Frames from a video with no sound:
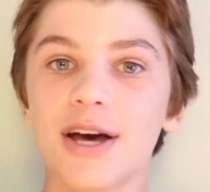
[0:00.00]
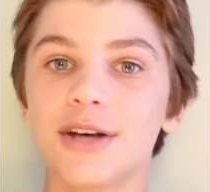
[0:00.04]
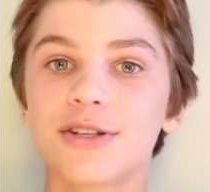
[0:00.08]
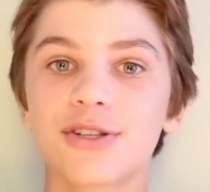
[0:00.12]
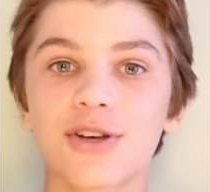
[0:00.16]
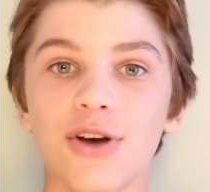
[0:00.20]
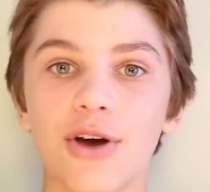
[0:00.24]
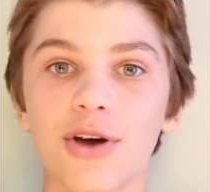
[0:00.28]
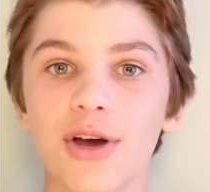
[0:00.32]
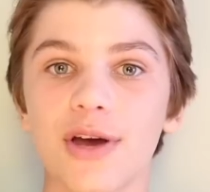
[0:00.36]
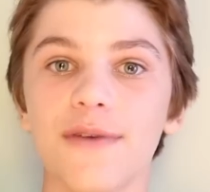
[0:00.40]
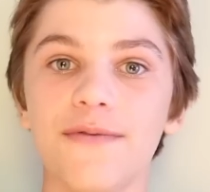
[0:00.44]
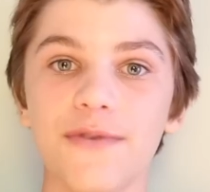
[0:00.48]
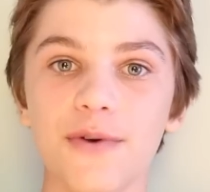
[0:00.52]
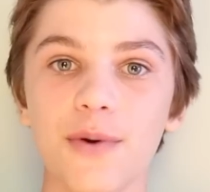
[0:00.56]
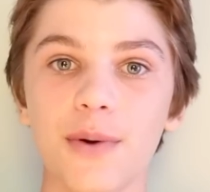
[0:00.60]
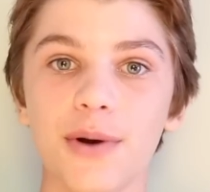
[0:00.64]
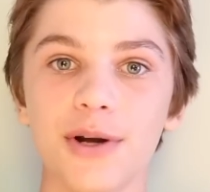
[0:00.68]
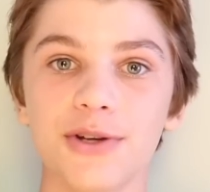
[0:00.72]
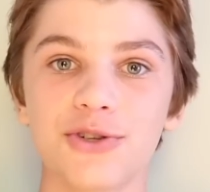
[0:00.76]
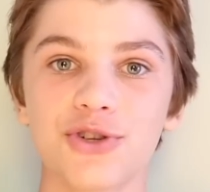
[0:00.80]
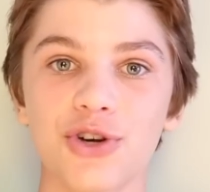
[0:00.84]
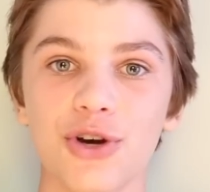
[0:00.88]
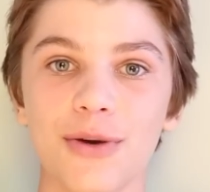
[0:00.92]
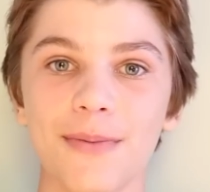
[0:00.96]
So if you
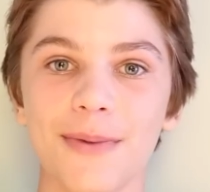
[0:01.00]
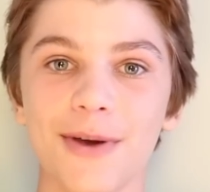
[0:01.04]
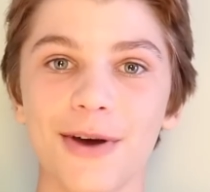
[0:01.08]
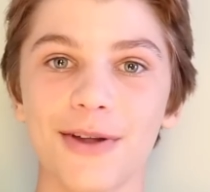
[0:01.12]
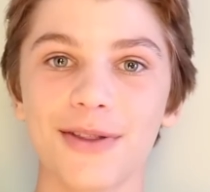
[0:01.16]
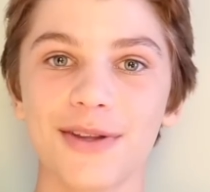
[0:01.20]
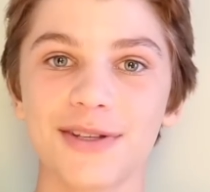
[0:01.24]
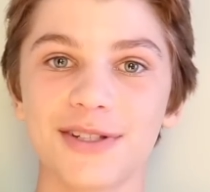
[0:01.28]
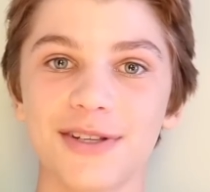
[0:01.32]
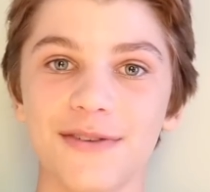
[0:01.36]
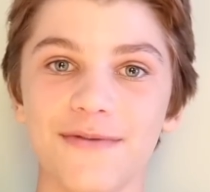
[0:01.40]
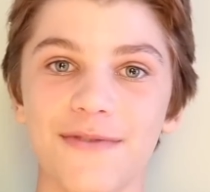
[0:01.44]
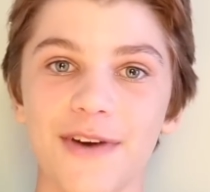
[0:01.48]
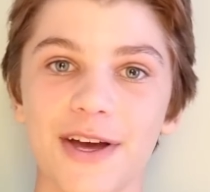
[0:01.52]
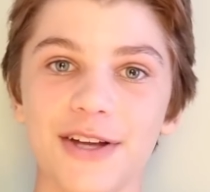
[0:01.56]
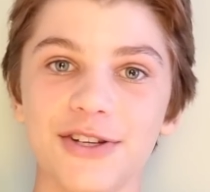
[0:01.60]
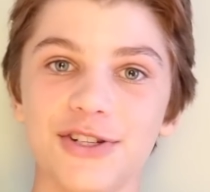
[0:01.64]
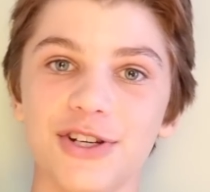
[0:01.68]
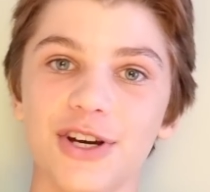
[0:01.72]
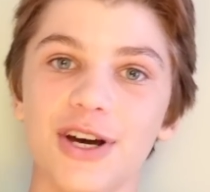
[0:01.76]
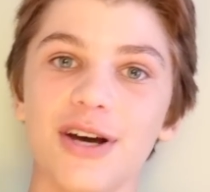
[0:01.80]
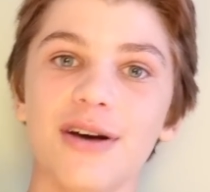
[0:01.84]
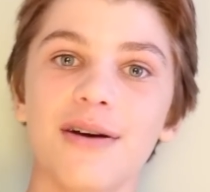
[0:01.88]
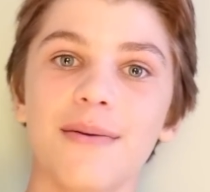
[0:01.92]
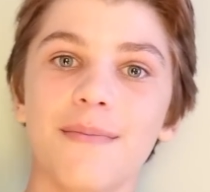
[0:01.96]
want to join me on this
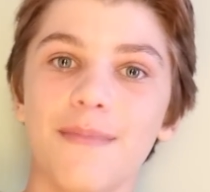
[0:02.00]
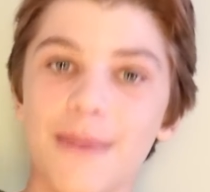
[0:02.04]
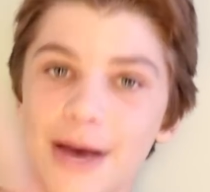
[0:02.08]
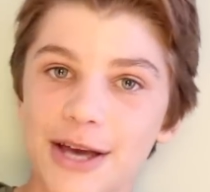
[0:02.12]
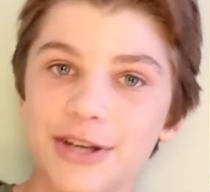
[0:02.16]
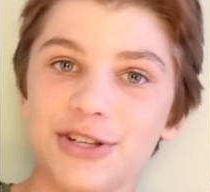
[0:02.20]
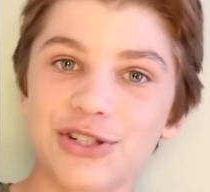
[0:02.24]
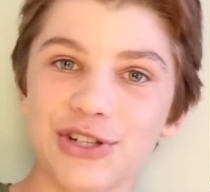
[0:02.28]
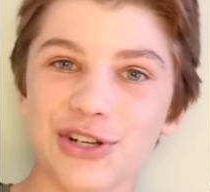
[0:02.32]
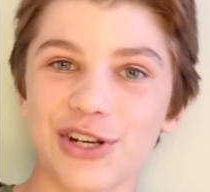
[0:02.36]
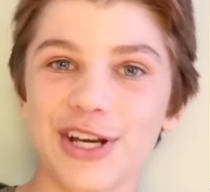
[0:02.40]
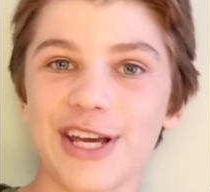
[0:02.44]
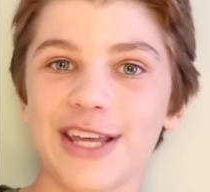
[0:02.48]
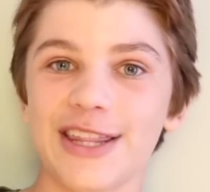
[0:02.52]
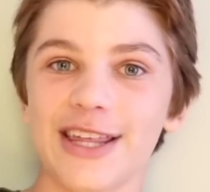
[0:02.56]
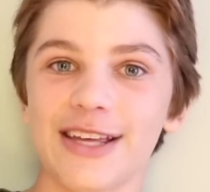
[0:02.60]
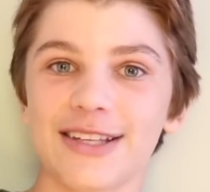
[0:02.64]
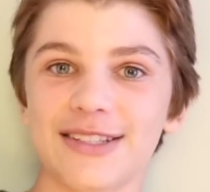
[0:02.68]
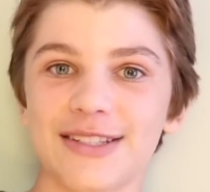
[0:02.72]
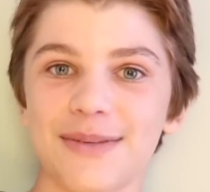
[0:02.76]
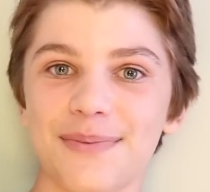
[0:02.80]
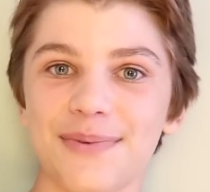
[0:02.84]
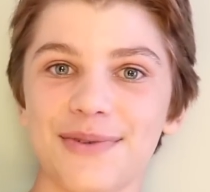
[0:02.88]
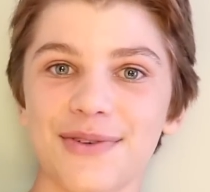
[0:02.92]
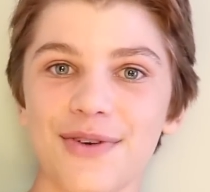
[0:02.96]
adventure, make sure you hit that
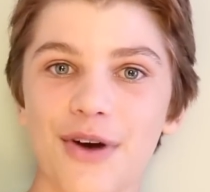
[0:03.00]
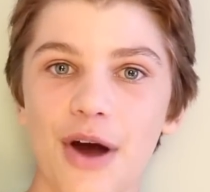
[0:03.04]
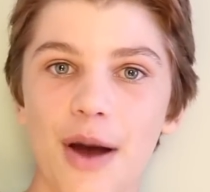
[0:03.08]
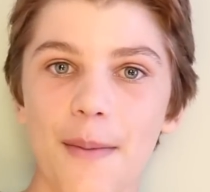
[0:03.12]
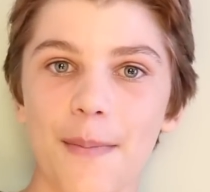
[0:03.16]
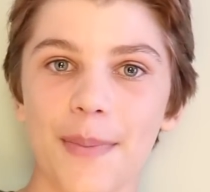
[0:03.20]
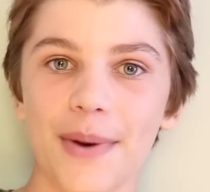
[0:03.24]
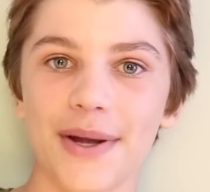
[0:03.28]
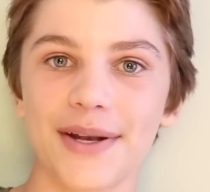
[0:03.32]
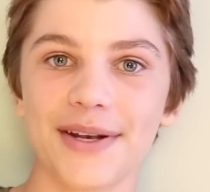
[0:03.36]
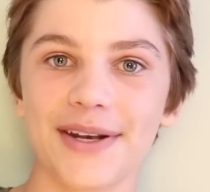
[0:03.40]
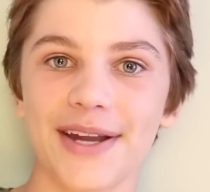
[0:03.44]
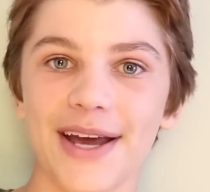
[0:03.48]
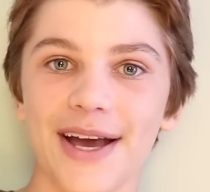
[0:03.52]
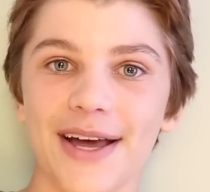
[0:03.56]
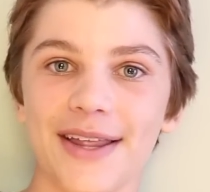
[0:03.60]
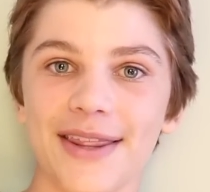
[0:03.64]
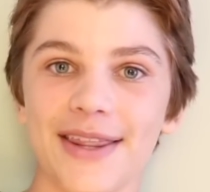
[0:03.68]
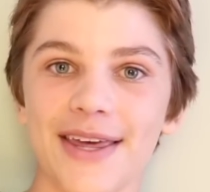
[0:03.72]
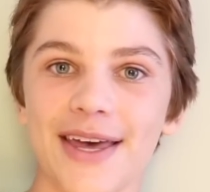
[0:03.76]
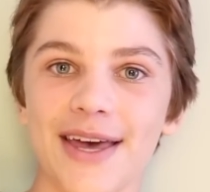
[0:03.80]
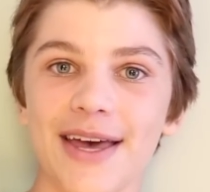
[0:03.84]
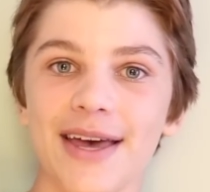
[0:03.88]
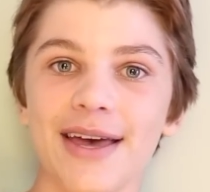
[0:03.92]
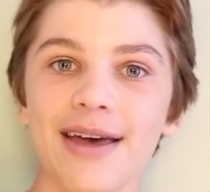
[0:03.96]
subscribe button down
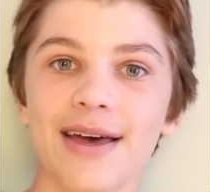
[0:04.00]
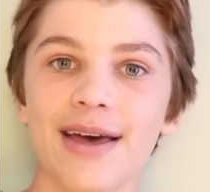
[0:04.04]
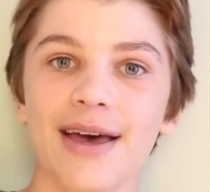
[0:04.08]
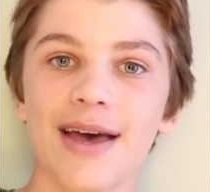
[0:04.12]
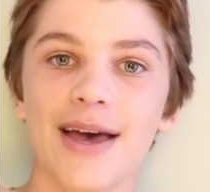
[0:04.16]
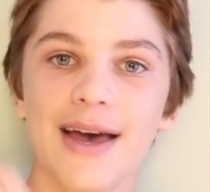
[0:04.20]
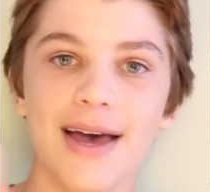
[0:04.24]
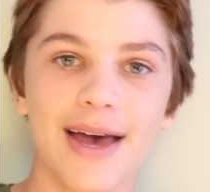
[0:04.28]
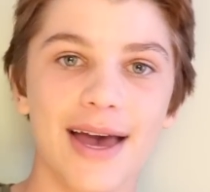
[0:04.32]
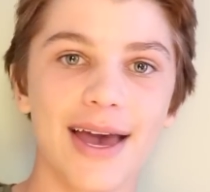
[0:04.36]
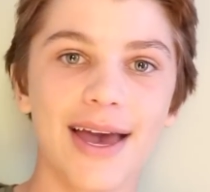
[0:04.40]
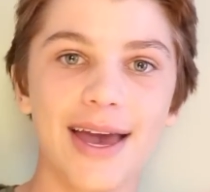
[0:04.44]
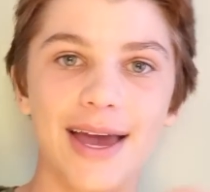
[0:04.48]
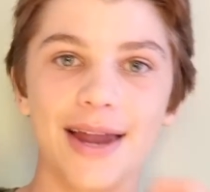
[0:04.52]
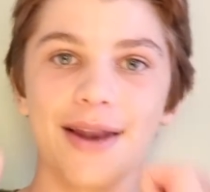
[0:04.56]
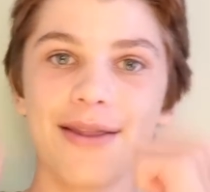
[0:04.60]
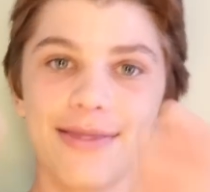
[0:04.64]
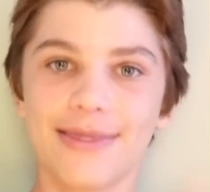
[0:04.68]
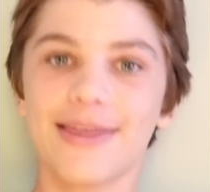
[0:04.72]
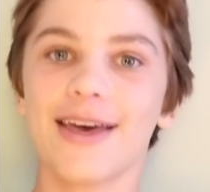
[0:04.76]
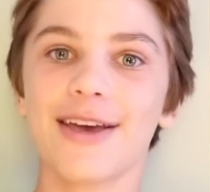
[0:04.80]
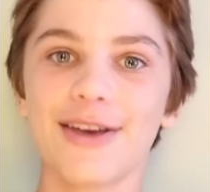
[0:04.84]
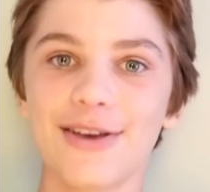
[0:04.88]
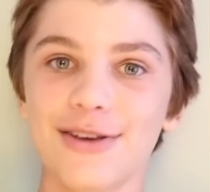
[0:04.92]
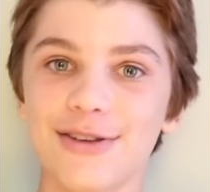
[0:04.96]
there.
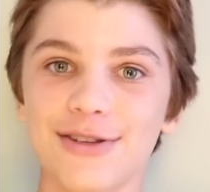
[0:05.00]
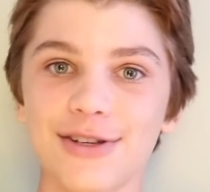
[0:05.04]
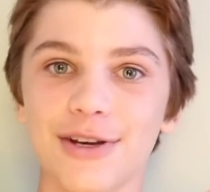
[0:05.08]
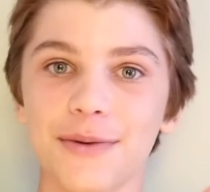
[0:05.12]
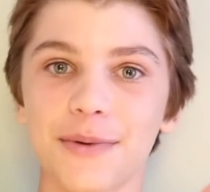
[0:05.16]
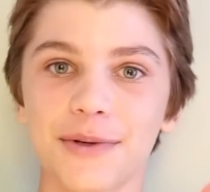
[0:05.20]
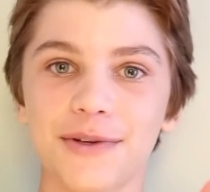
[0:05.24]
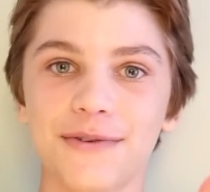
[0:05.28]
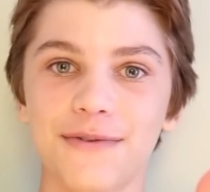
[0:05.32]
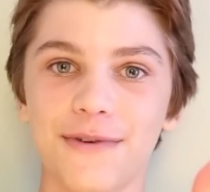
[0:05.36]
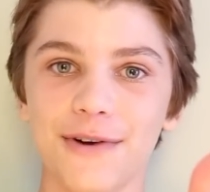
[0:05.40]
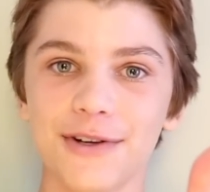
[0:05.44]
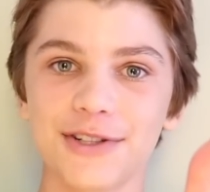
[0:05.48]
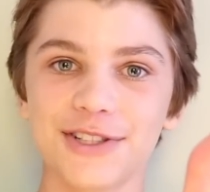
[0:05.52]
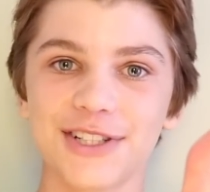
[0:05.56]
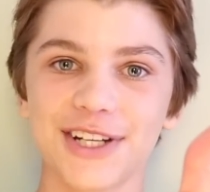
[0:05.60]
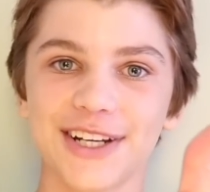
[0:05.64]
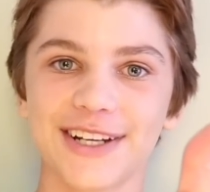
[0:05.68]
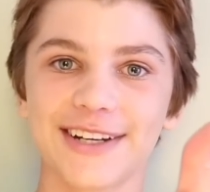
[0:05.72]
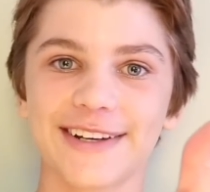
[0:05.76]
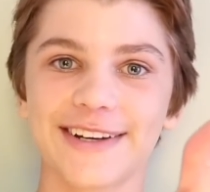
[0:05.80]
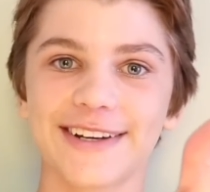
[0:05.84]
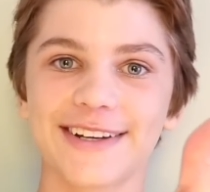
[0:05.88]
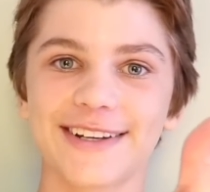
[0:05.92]
And thank you so much for watching.